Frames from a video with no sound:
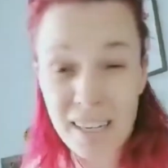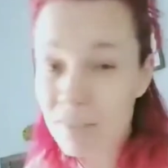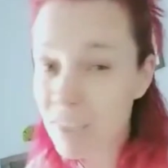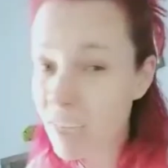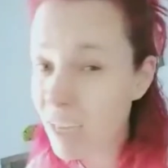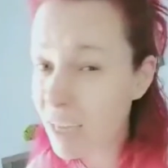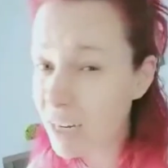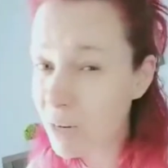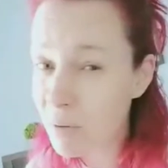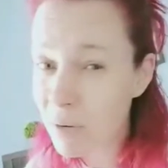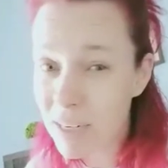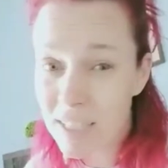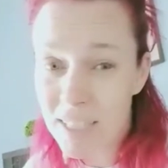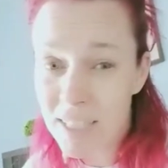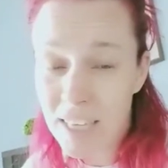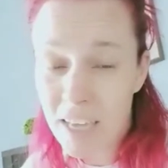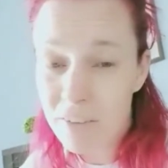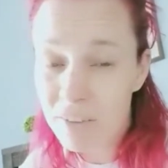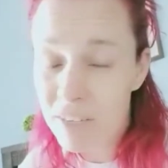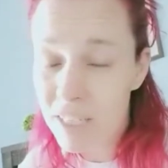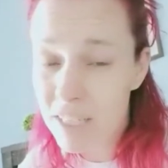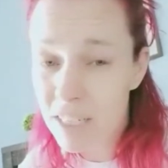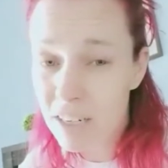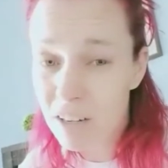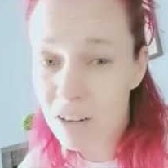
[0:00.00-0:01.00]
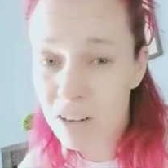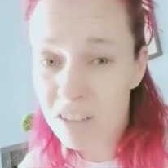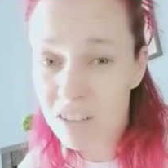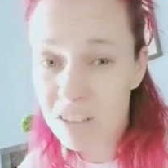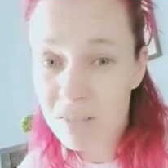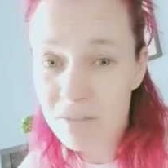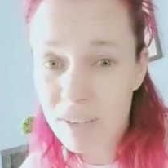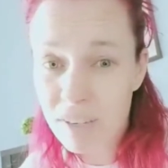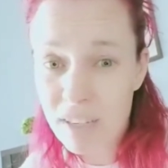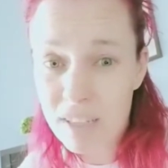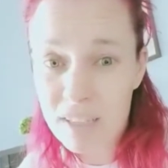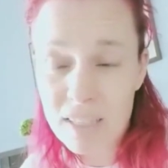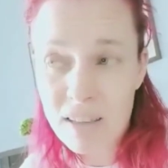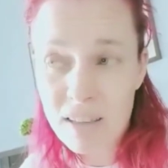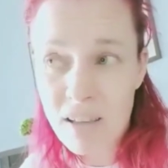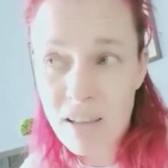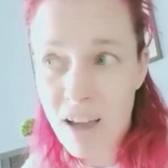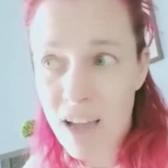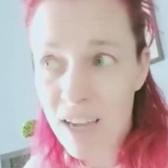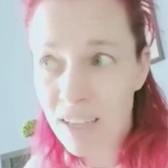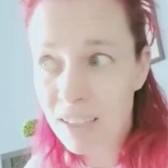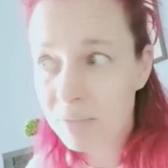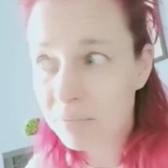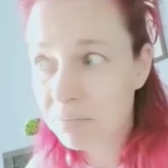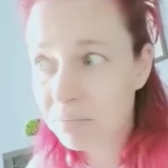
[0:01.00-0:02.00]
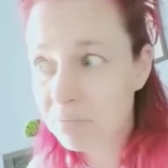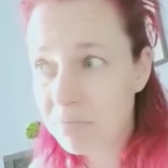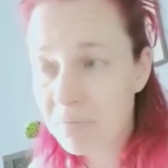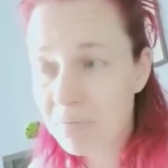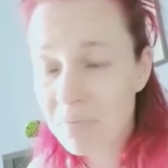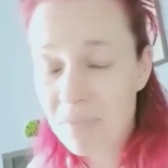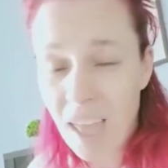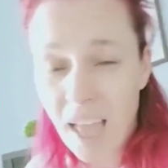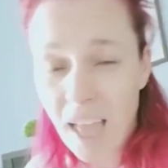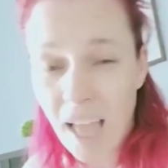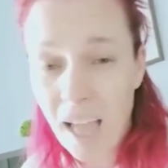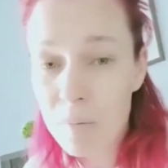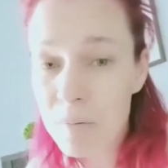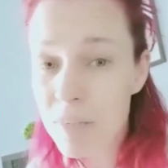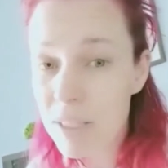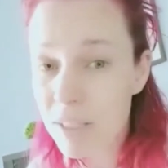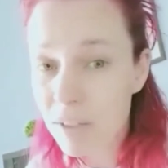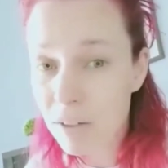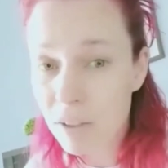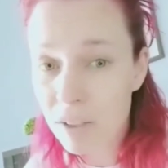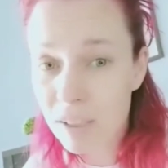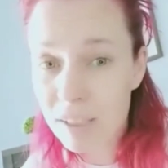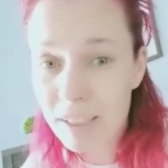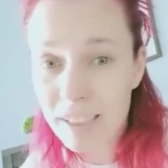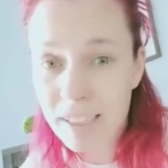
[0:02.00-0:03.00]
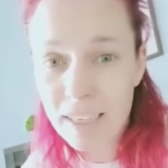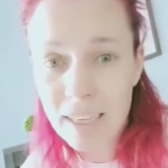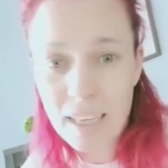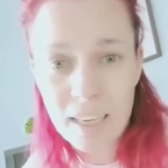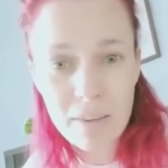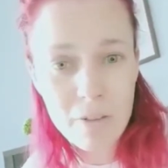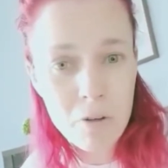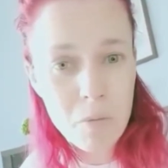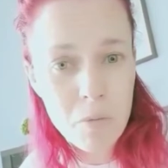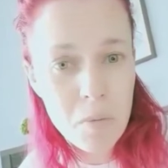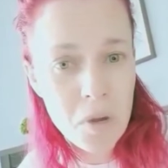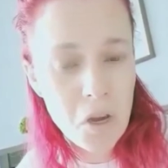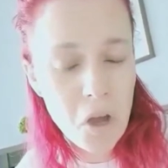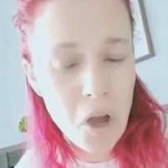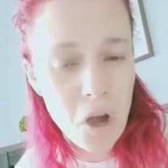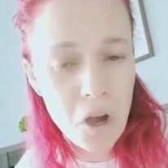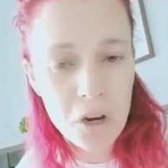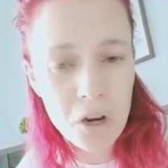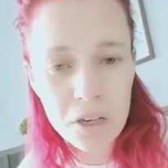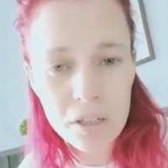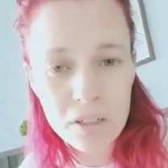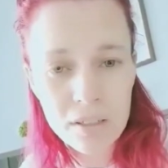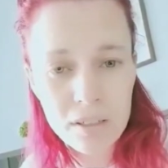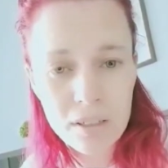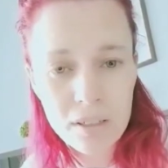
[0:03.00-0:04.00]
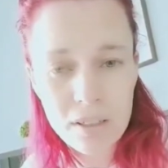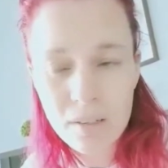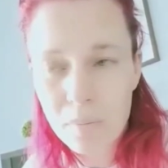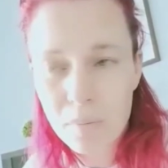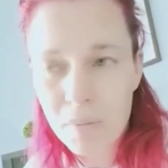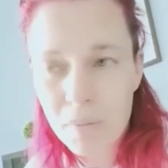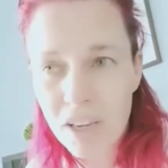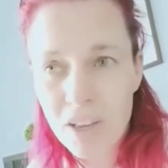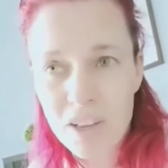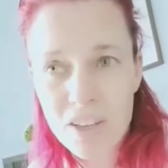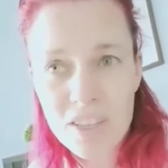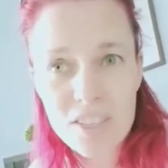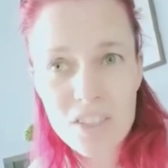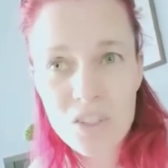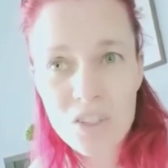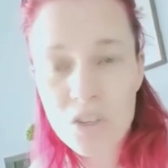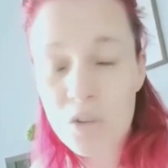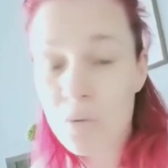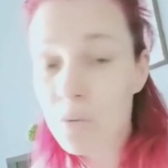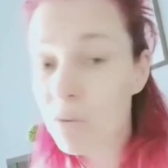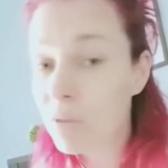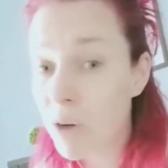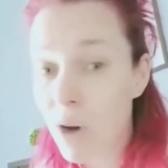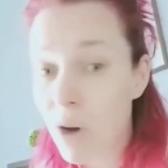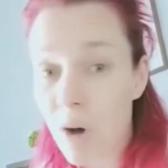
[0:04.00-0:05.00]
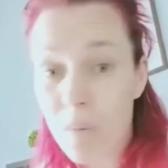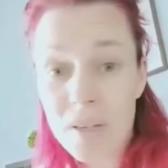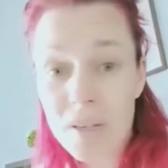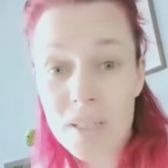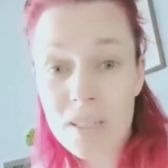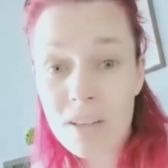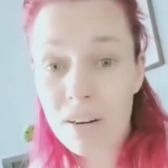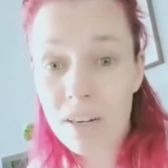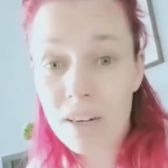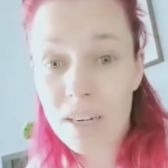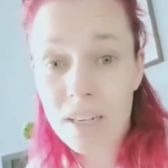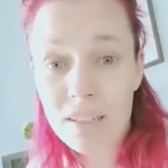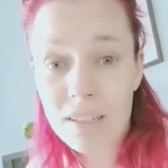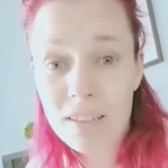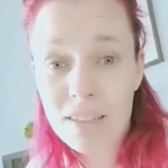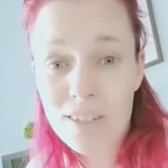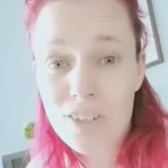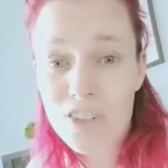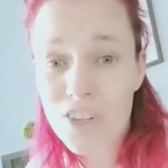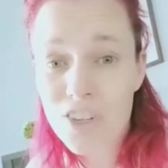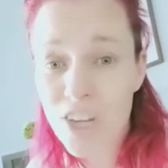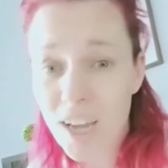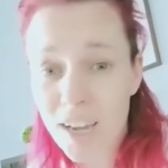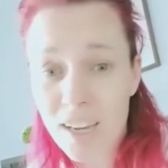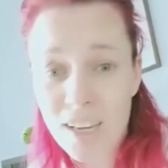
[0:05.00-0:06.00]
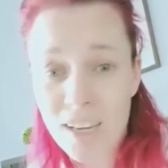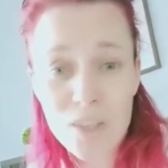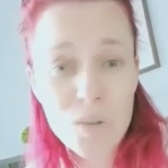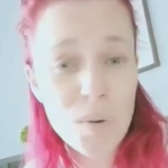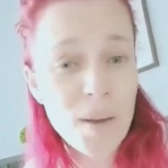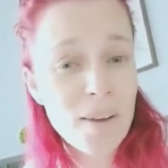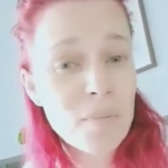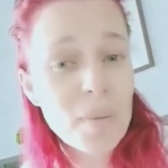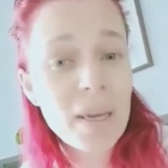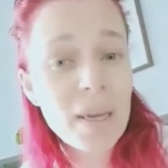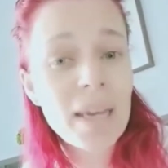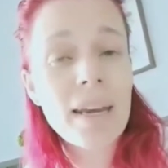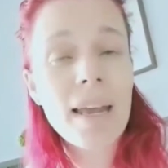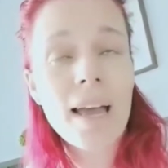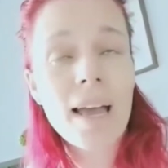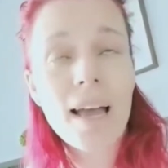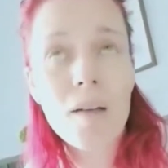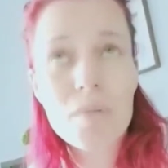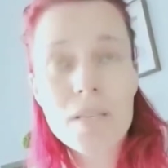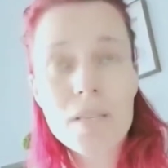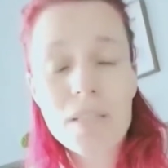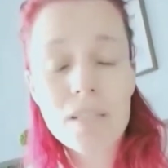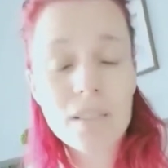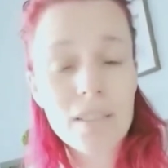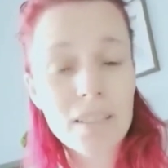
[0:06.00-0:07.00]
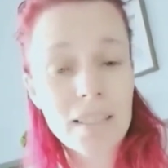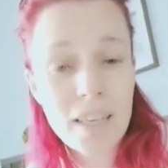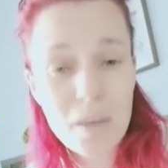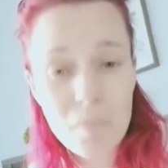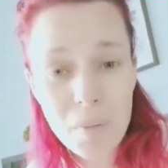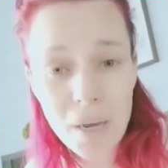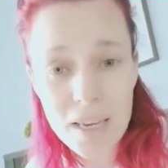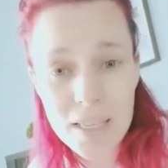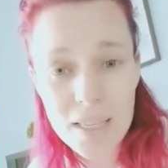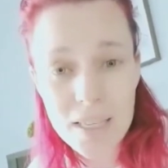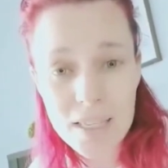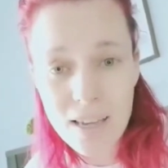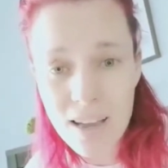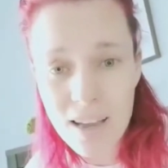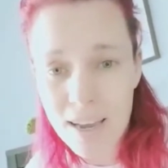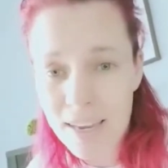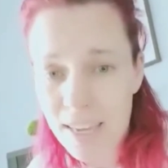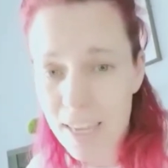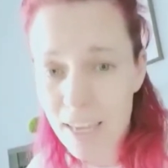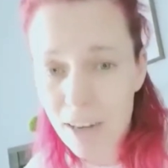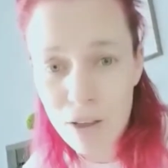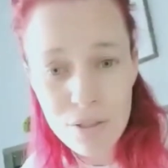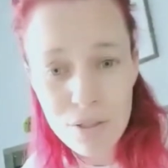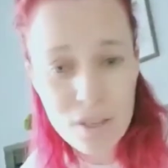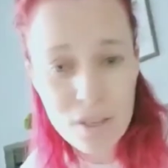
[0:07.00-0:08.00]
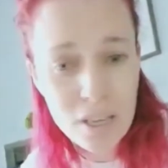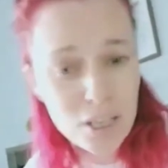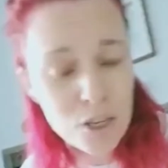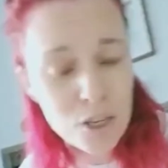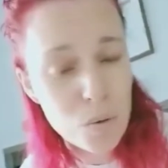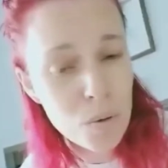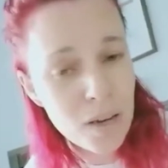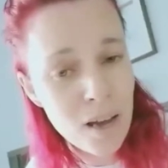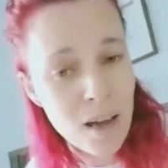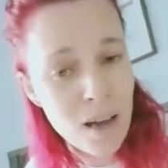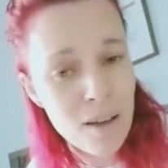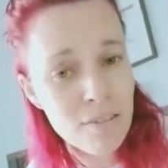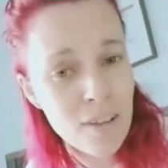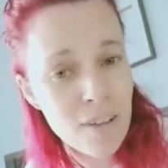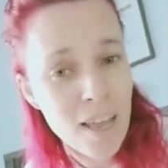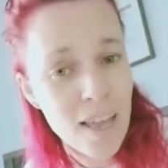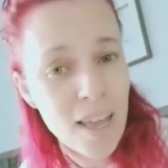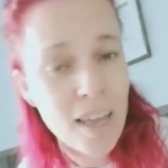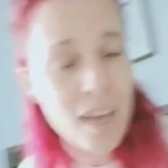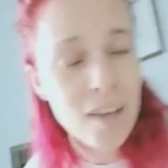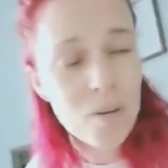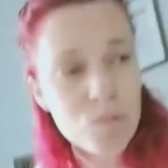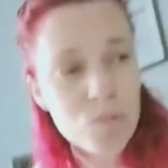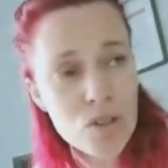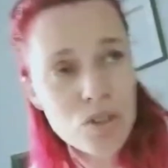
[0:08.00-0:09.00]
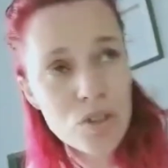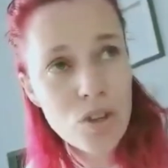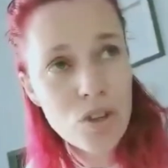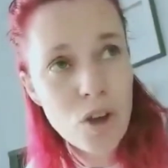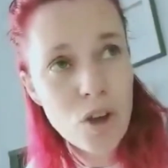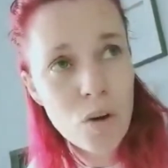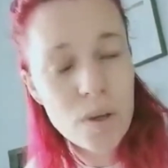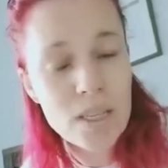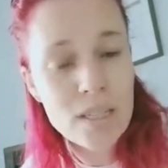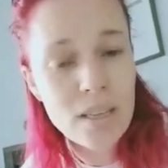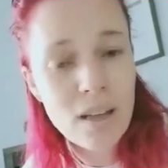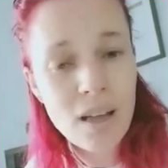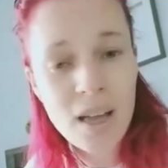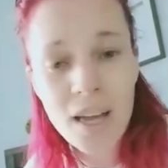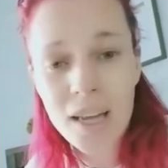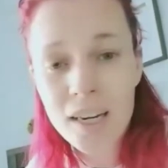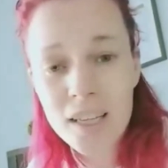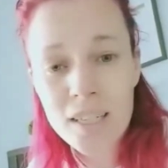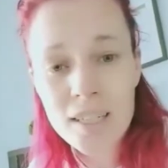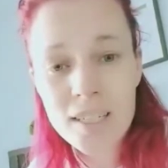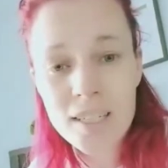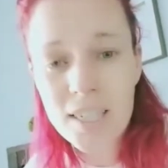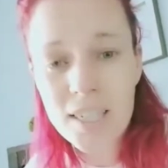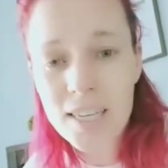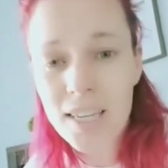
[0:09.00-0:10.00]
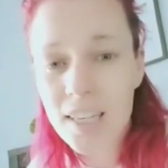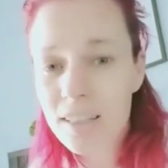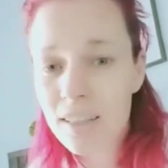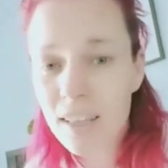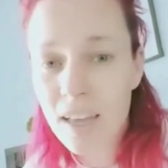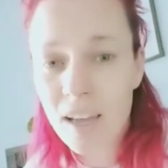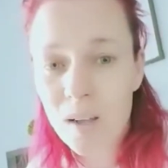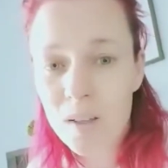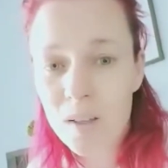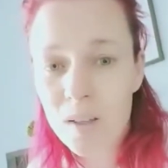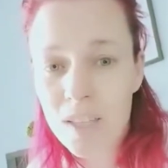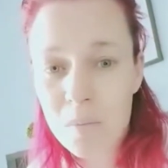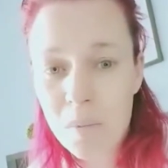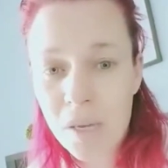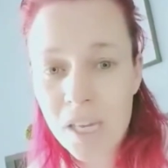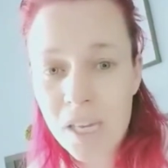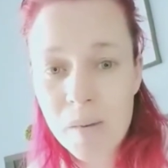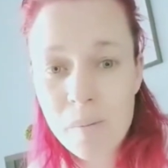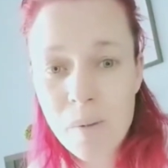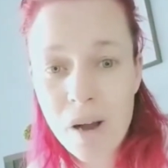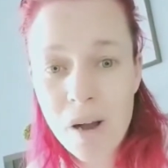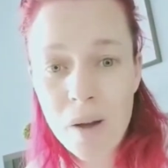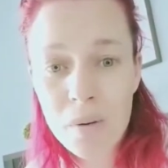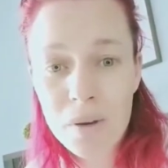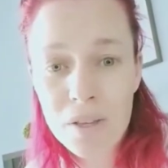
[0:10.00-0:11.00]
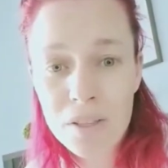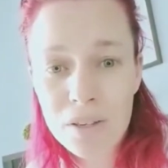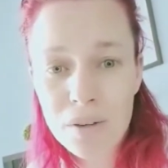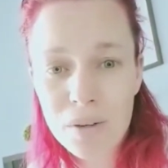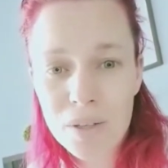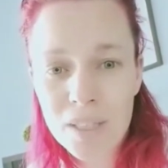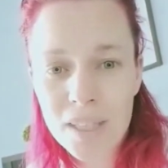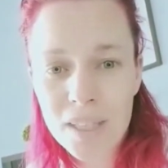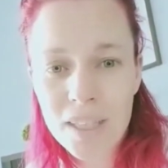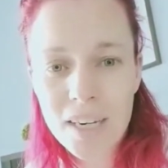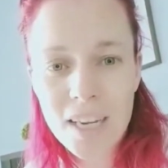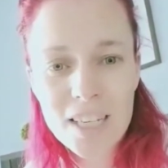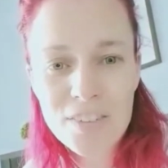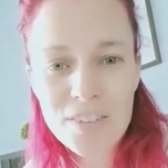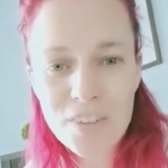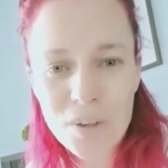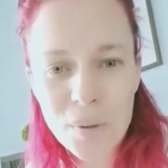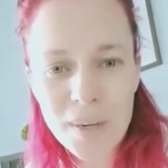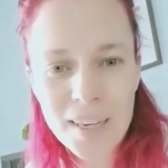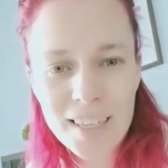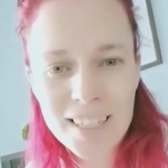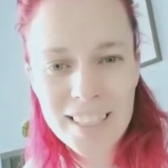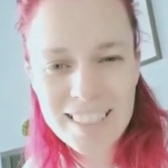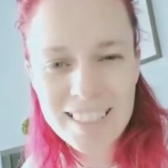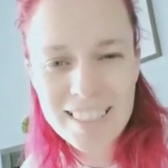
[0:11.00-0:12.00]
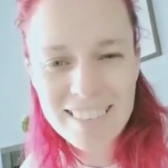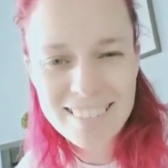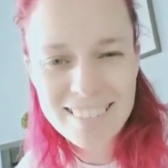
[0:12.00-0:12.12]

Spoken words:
anyone is ever sitting on the fence, like, absolutely give him a go because you will not be sorry. Jack, you have been absolutely amazing. I cannot thank you enough. I'm so excited to hit the healthy BMI with you in the next few weeks.